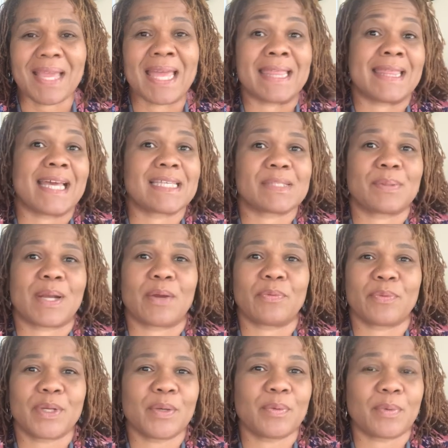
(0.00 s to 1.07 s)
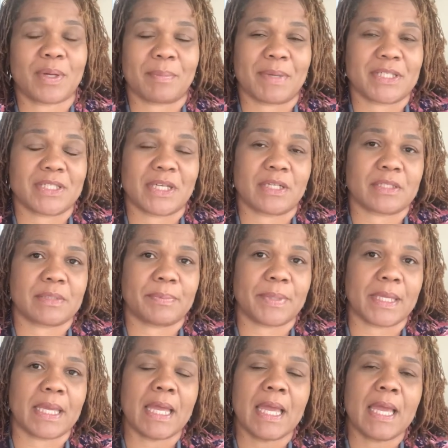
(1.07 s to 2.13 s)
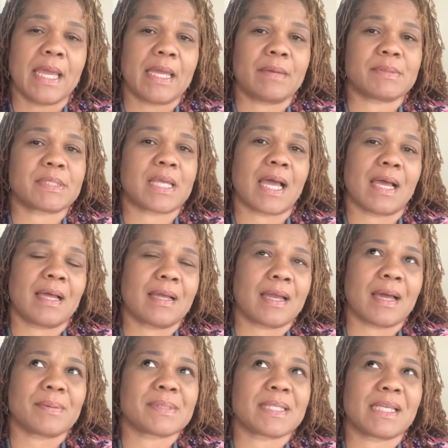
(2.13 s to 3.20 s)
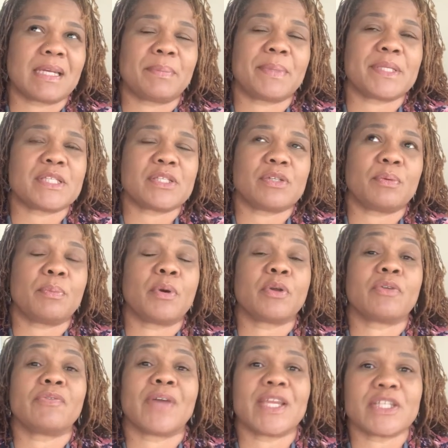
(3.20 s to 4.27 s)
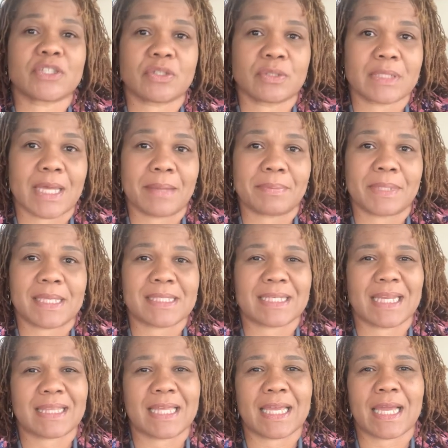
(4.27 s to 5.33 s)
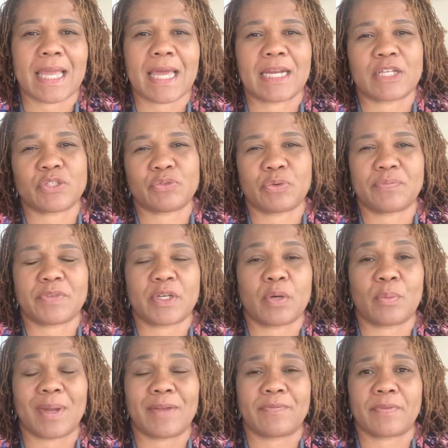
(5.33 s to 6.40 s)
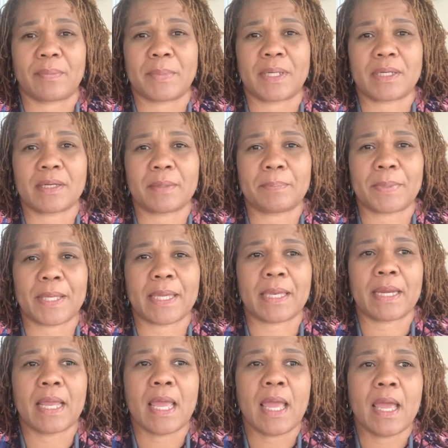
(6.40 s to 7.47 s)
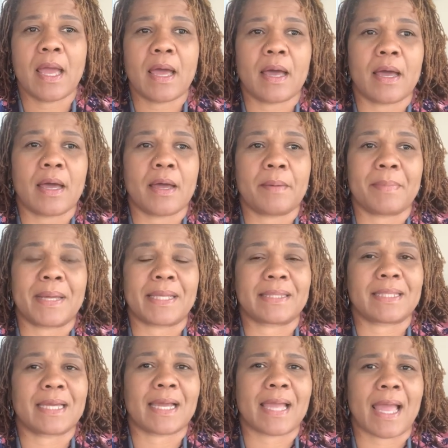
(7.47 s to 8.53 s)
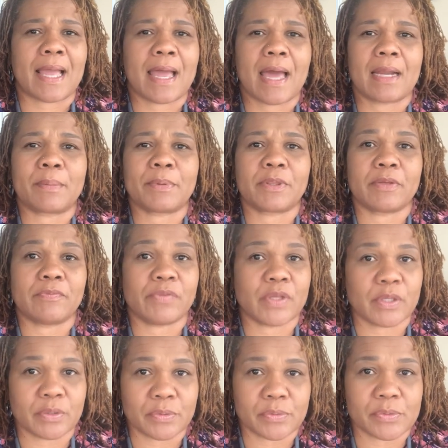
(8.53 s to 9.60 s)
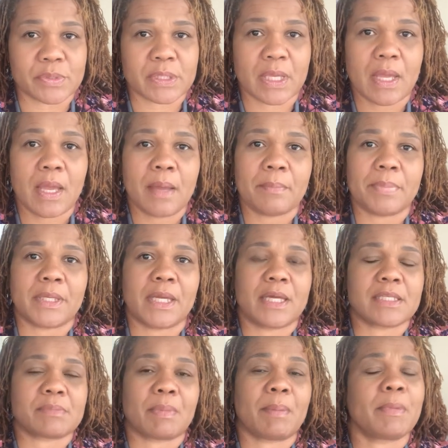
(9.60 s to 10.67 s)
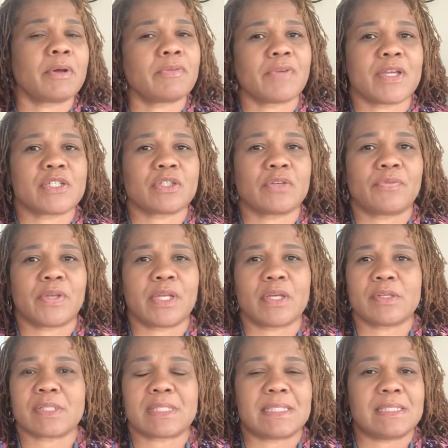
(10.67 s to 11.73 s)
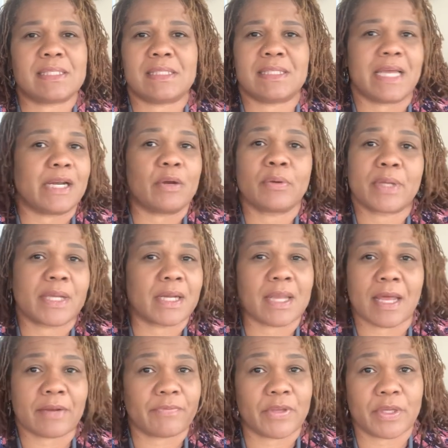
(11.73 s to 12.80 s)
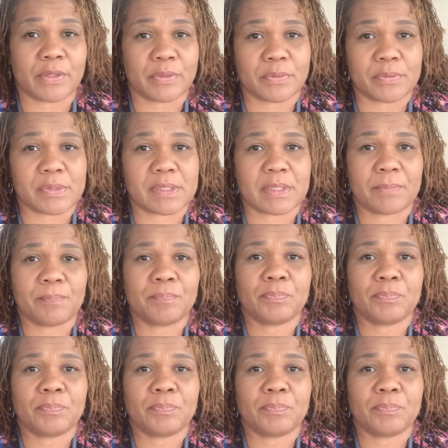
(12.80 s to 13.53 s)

And that's what I really wanted my channel to be. It was God, God was leading me to do motivational type things. And I think I kind of drifted away from it a good bit. Um, I think I got caught up in the views because my motivational videos, they don't get a lot of views.